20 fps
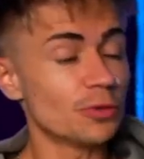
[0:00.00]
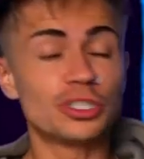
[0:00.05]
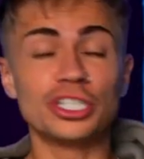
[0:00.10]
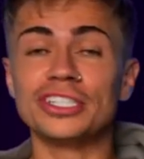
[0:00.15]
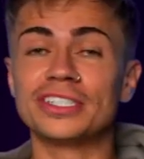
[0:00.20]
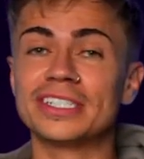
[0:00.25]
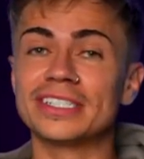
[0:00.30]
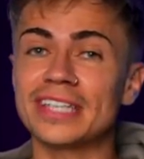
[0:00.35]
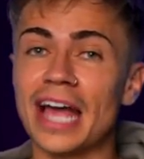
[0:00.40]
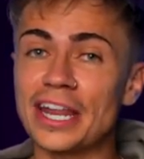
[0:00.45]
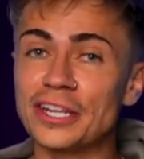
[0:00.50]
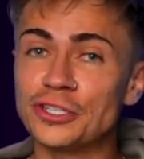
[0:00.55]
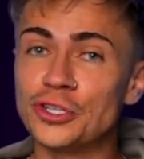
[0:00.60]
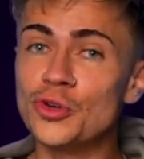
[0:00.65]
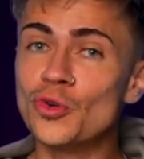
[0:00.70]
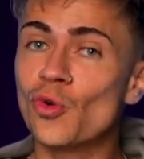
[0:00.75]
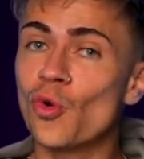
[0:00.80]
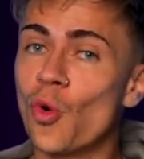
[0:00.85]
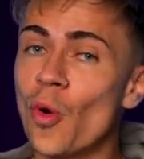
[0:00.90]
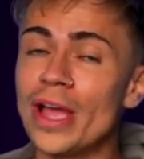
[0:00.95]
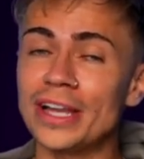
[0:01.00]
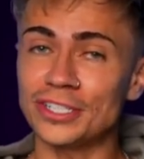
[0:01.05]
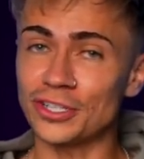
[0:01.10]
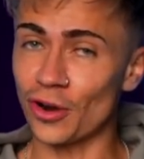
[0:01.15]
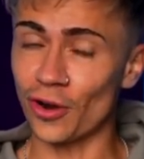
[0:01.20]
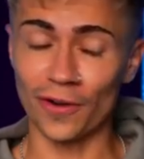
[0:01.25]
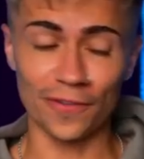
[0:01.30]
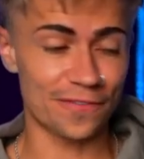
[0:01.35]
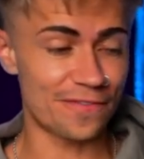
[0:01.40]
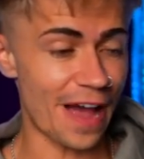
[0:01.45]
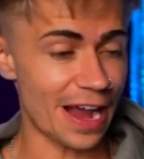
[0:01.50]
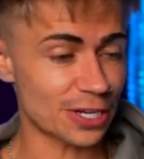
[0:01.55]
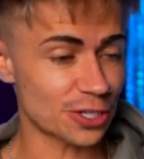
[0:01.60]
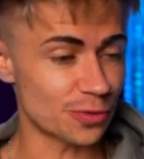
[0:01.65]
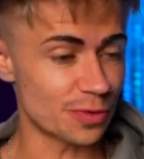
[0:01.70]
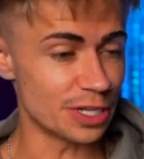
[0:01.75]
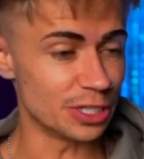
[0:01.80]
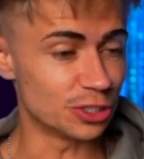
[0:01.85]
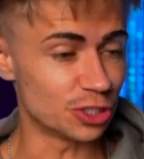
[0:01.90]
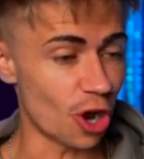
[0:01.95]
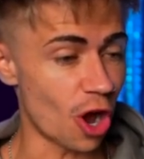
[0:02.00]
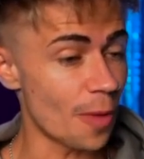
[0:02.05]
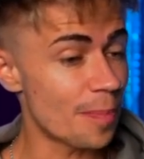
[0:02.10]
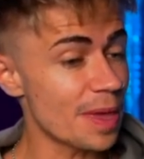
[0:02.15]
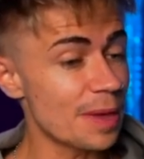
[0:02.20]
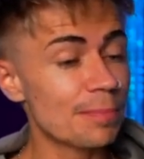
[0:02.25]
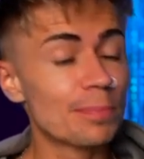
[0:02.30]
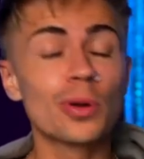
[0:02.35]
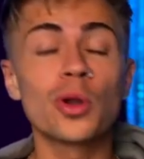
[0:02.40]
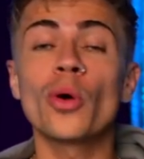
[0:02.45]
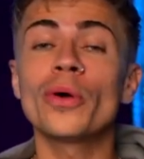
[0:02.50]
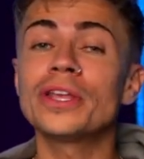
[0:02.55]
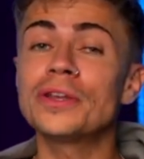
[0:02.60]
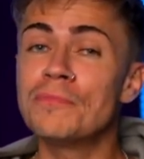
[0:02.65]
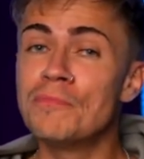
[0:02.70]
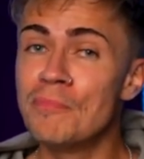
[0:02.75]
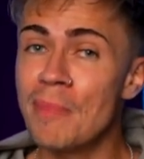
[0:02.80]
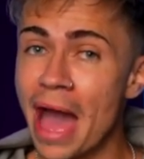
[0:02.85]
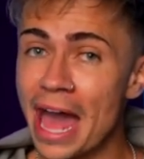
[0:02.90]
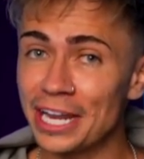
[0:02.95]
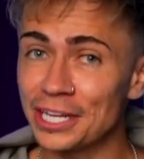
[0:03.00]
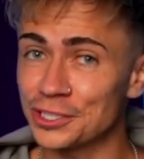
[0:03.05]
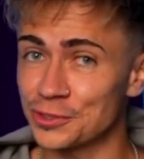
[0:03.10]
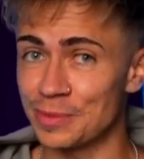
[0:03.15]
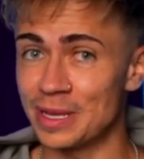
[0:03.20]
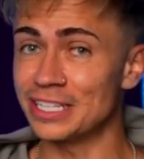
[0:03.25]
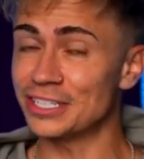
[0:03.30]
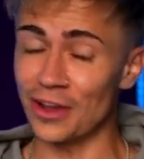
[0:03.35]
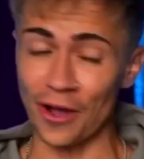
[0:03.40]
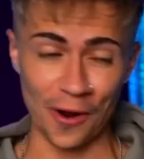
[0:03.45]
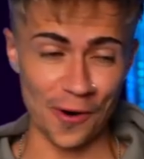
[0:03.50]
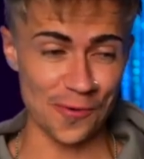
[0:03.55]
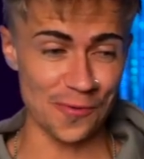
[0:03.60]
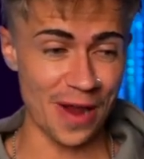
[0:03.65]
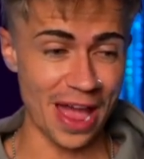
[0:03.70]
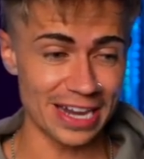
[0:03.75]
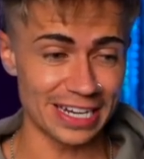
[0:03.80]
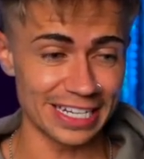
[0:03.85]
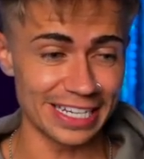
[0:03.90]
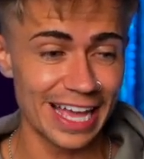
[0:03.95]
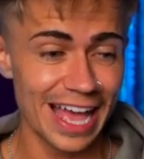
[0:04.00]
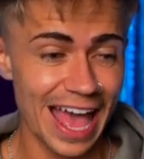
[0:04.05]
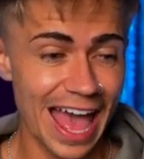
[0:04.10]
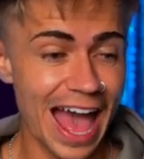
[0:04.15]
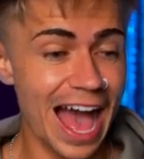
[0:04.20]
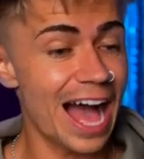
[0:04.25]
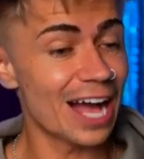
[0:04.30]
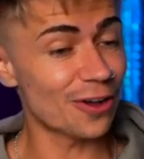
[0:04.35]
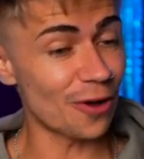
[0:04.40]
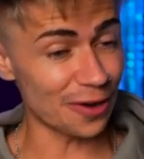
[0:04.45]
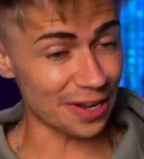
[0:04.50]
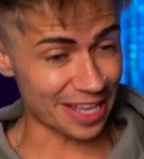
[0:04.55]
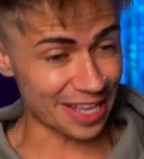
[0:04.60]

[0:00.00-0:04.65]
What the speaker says: she's decided to quit her factory job, employed management already, got a